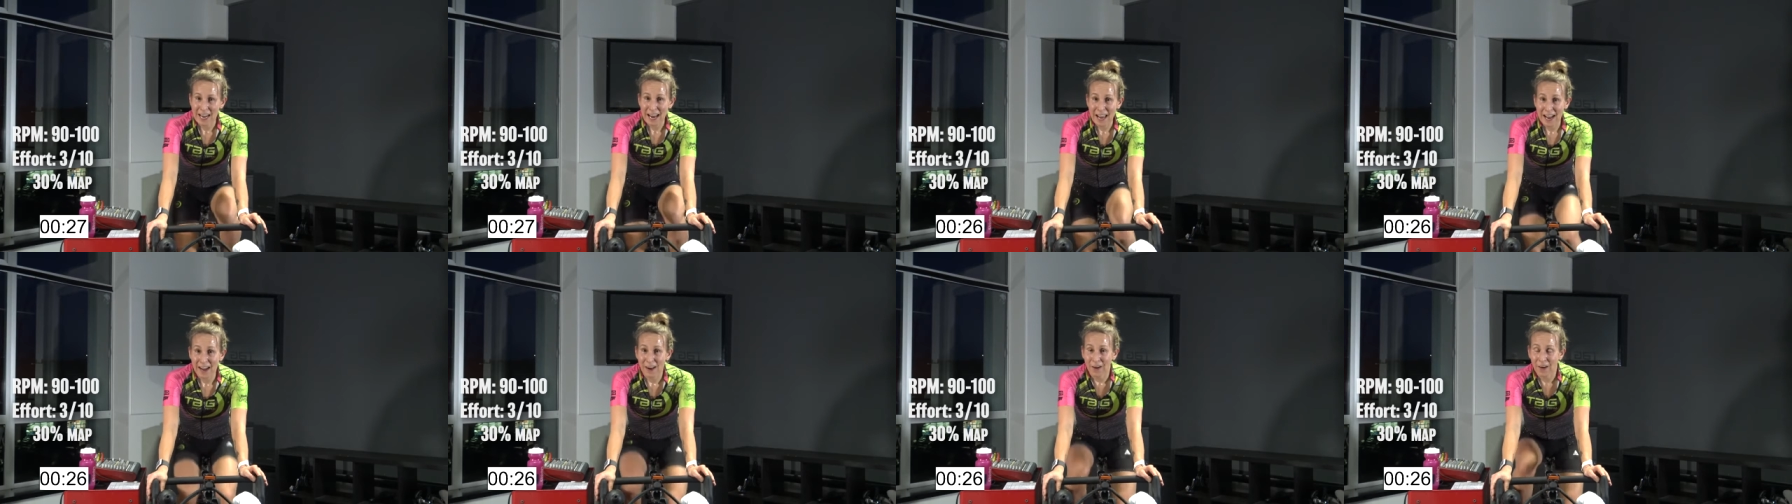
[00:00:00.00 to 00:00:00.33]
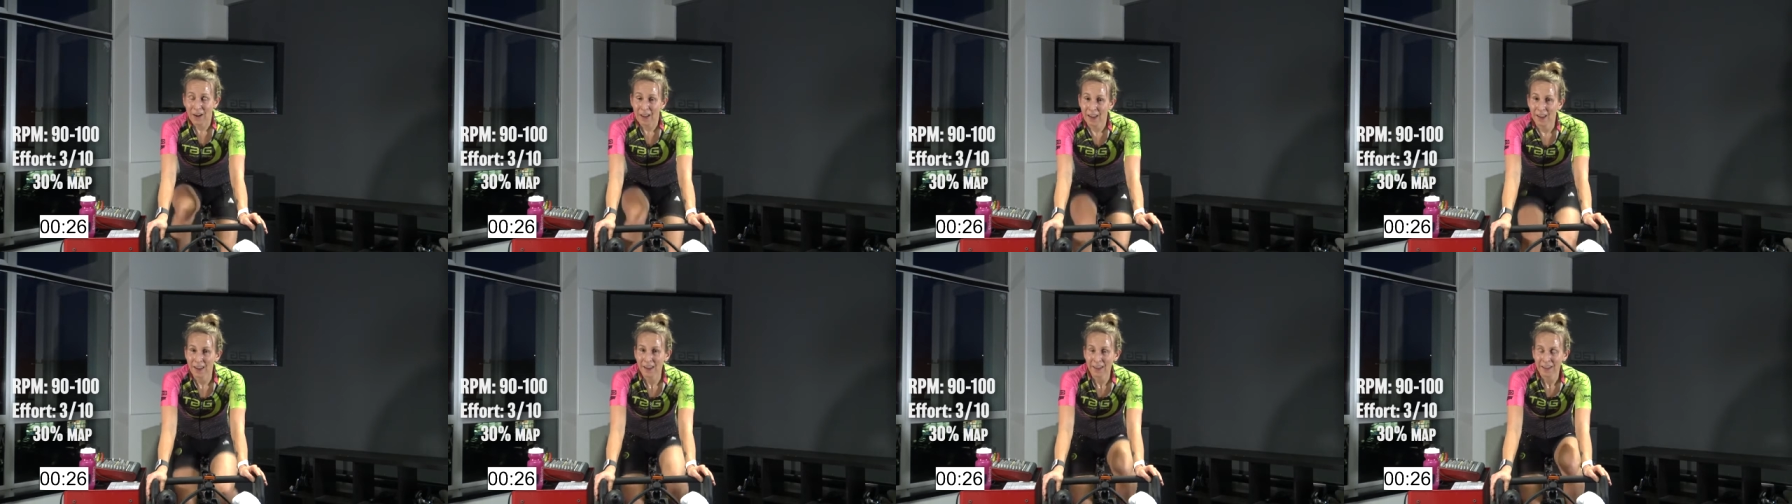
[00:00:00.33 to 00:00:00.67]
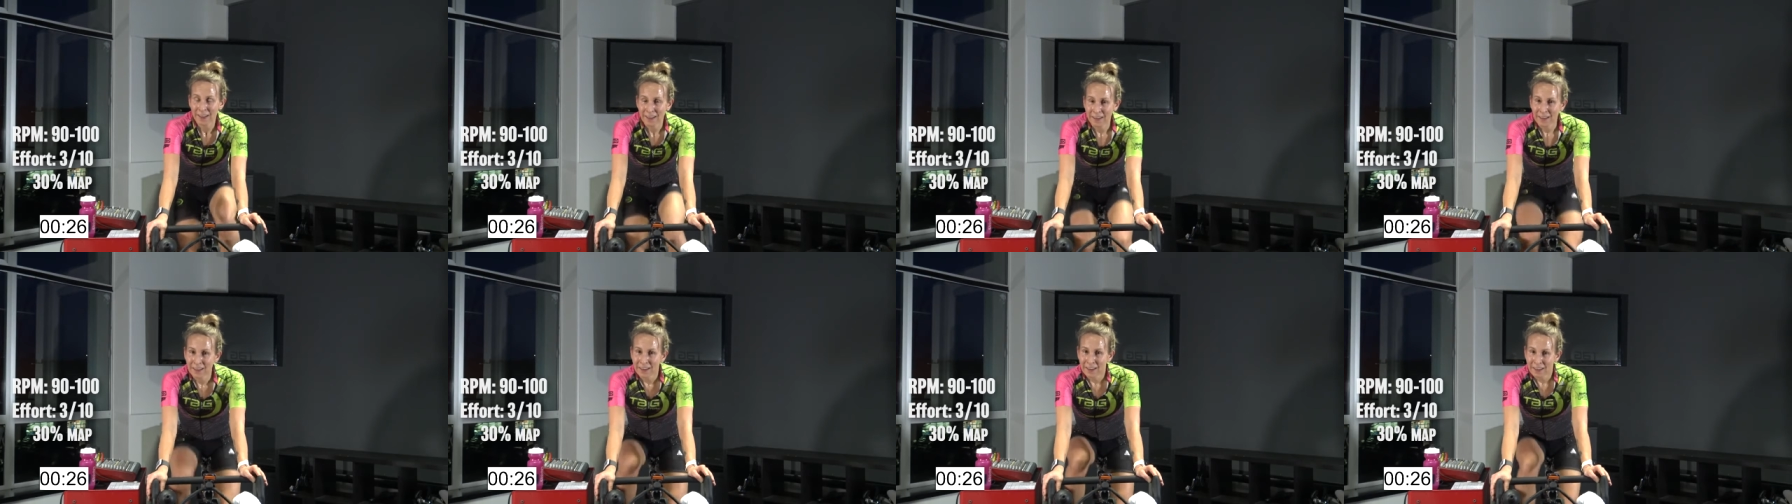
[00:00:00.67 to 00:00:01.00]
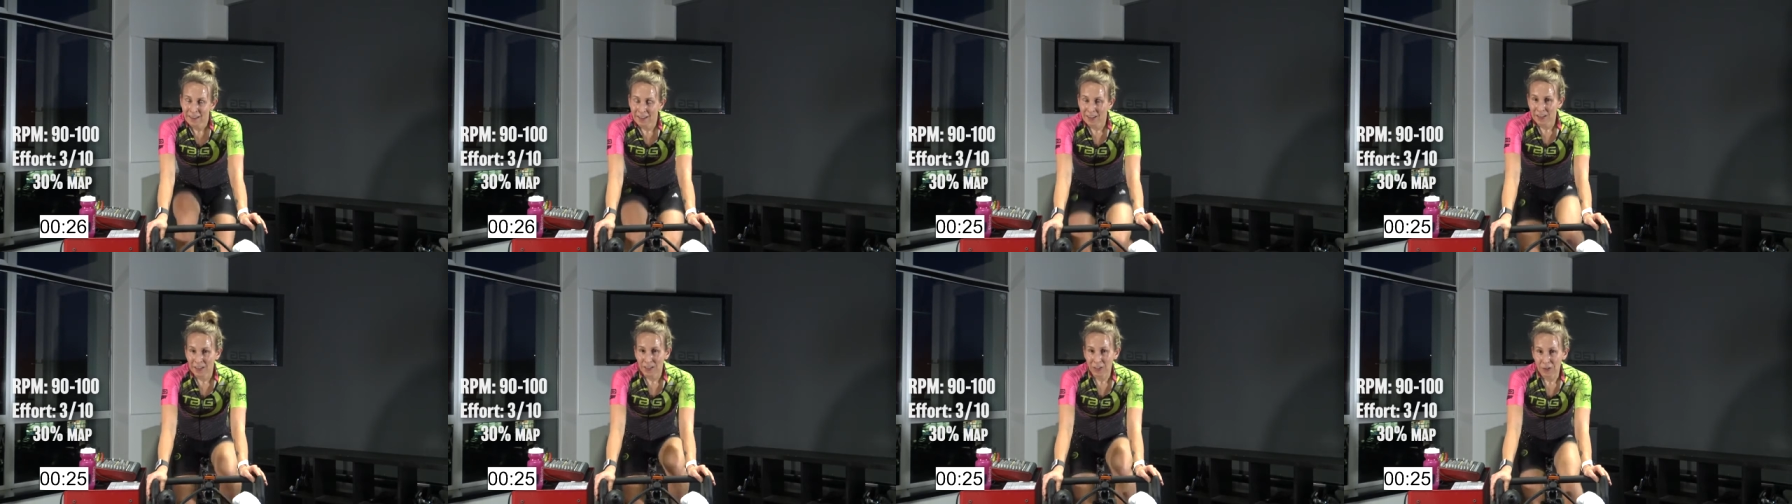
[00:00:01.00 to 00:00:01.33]
now,
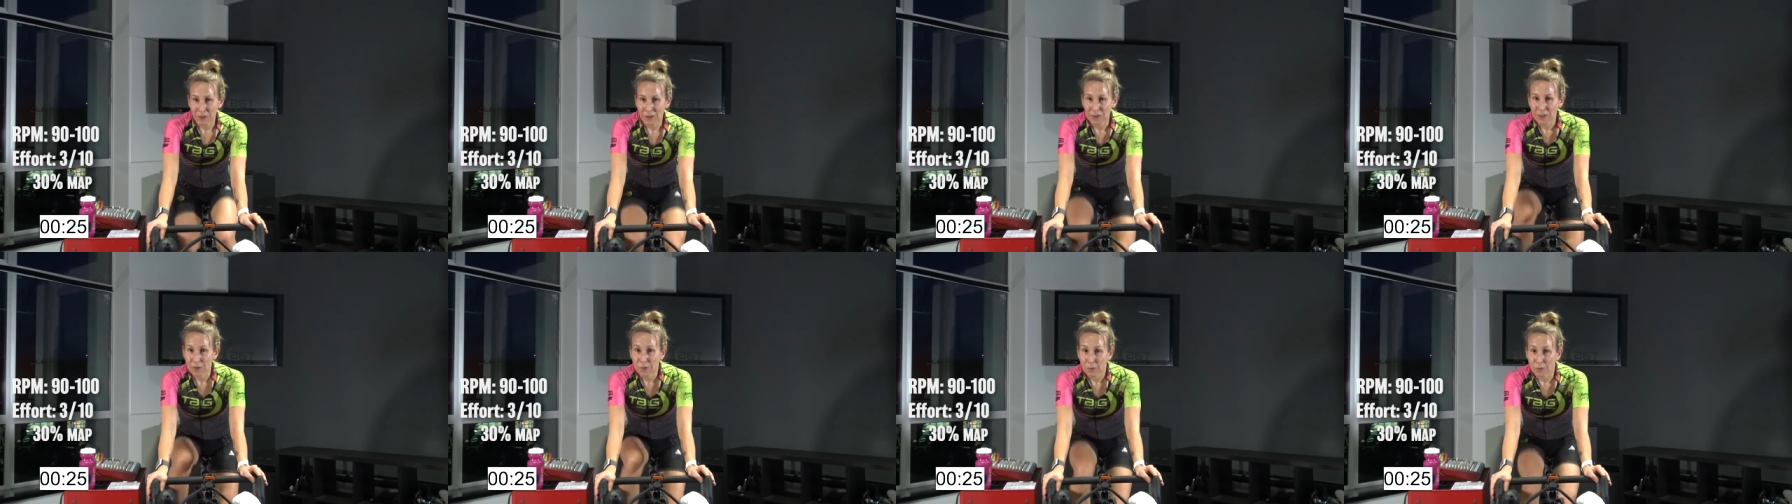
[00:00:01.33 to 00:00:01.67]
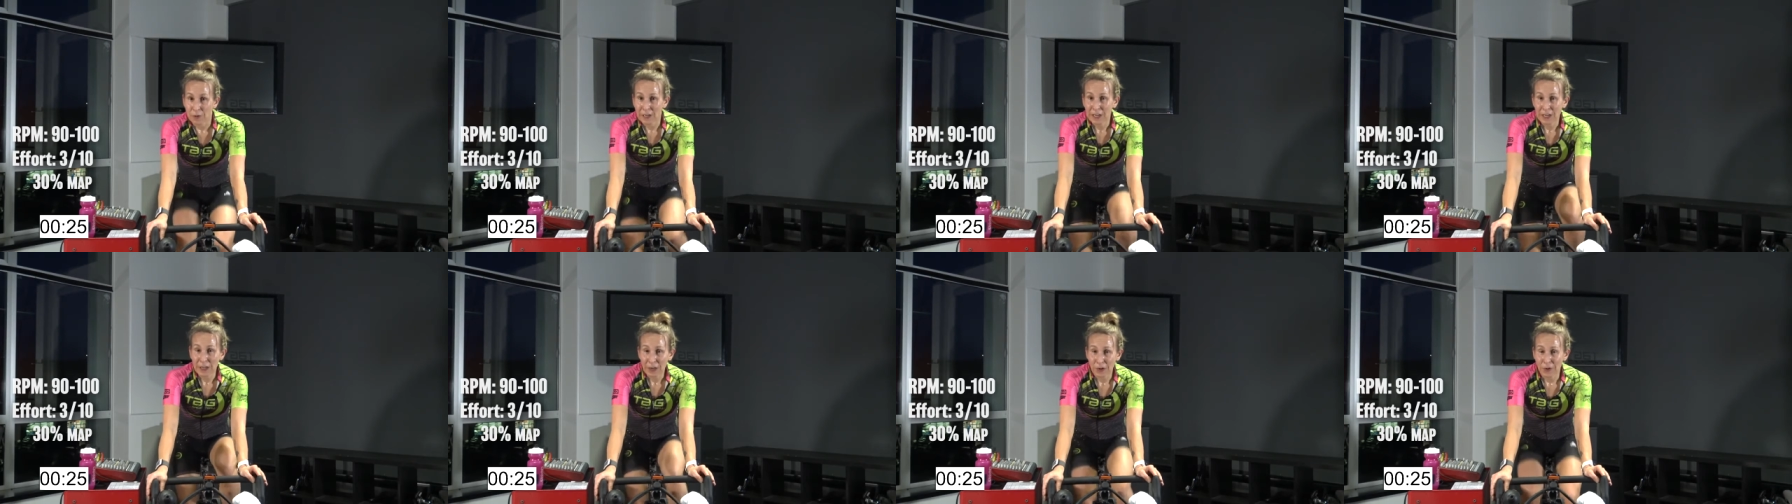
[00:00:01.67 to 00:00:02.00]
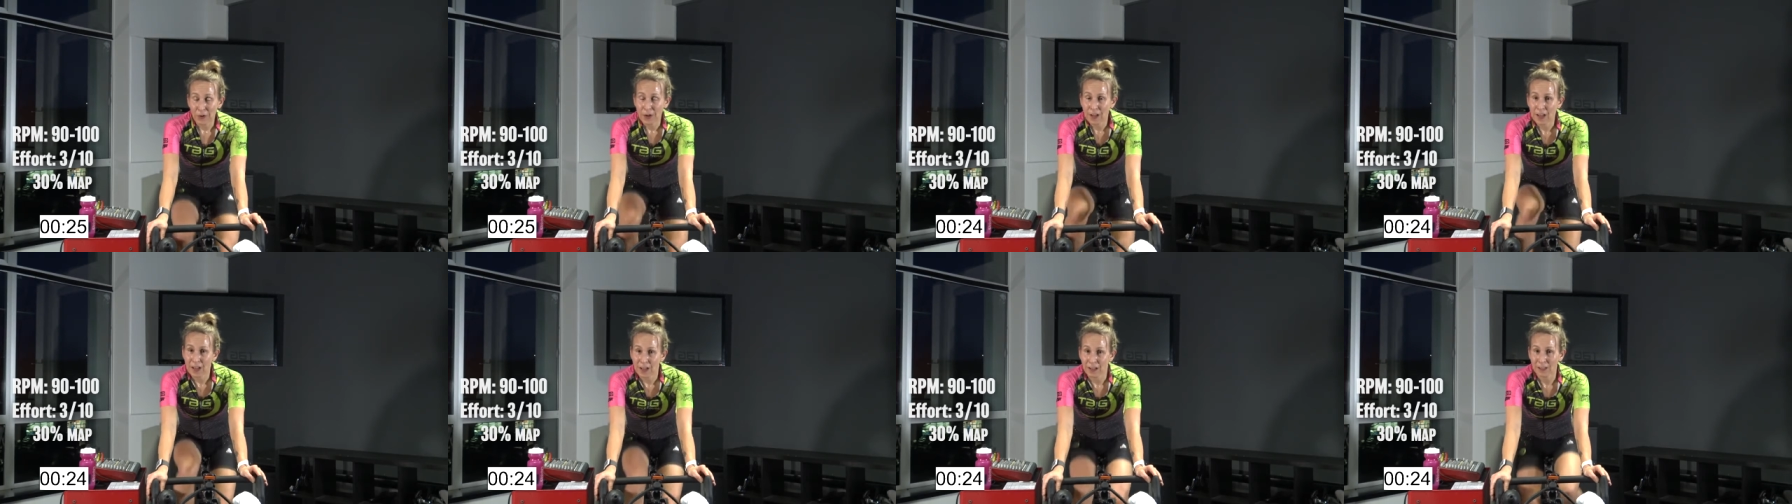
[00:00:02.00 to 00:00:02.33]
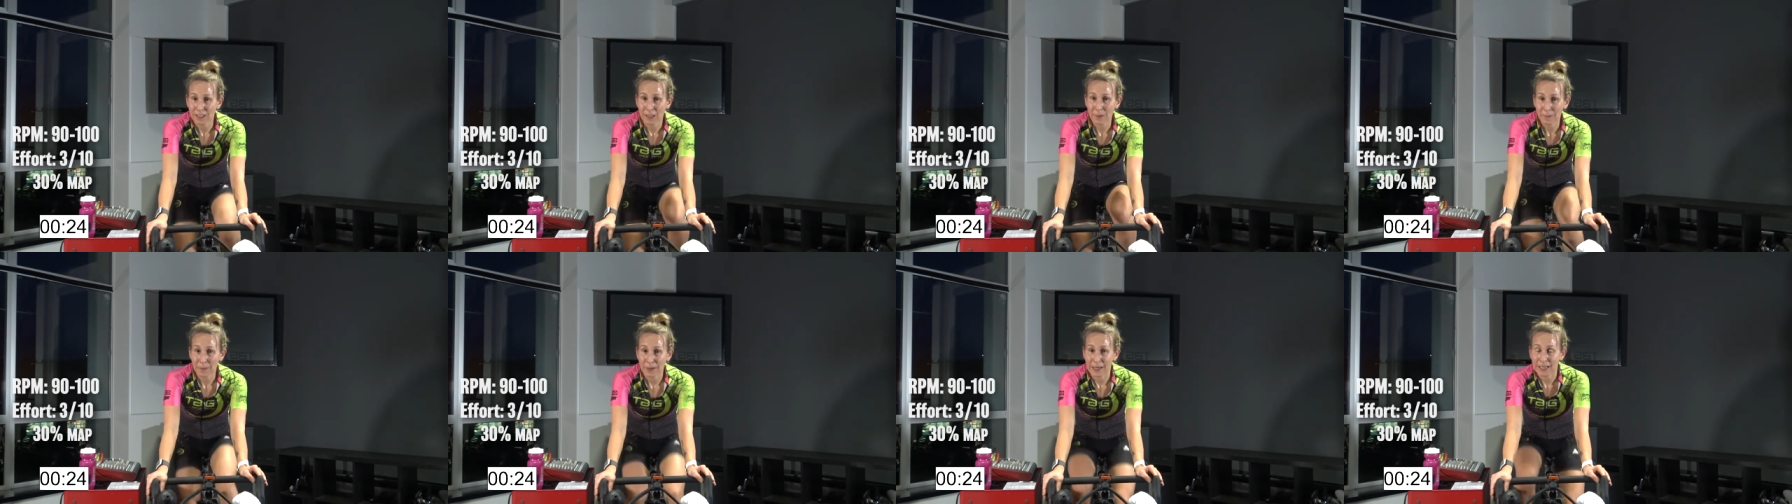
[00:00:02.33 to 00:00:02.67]
you're in the Rio
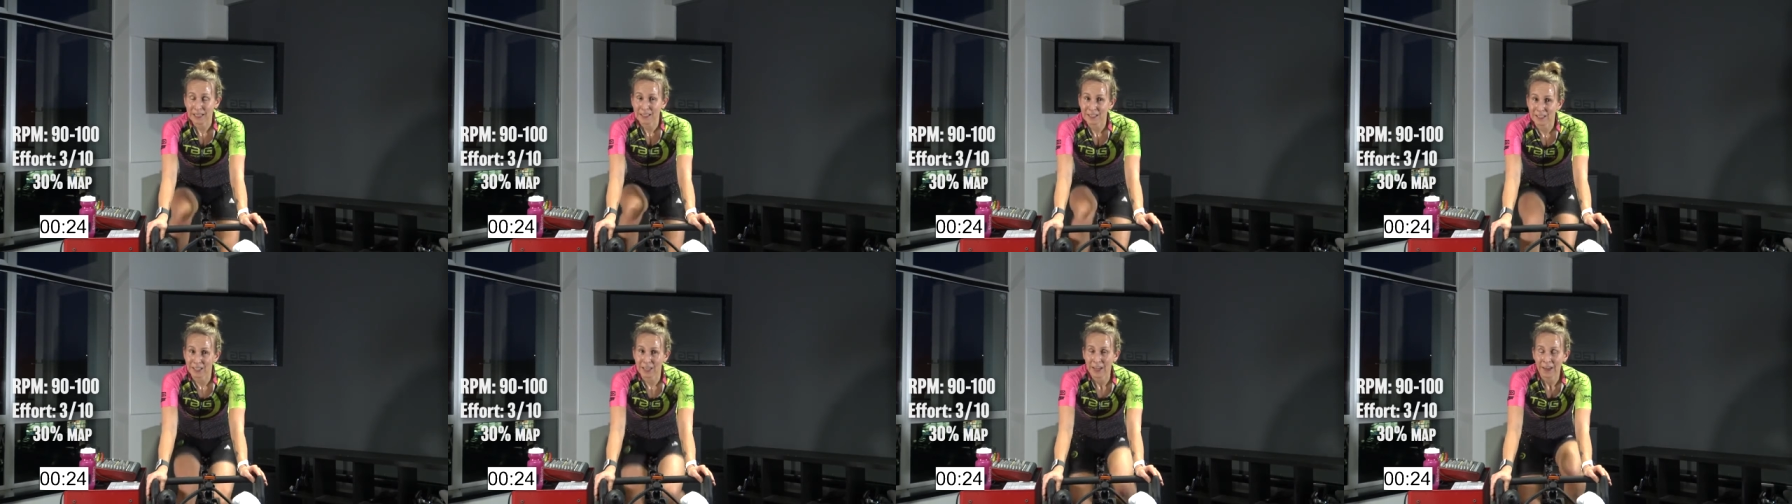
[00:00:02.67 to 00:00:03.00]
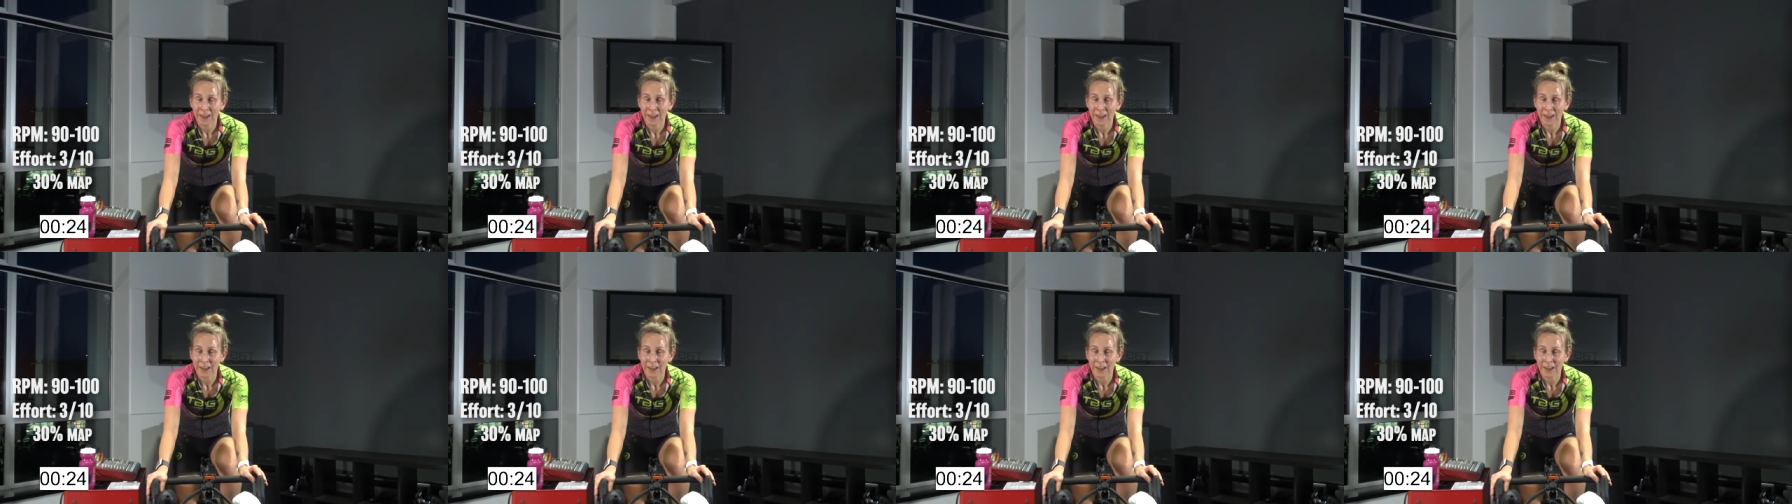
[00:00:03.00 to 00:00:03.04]
Olympics,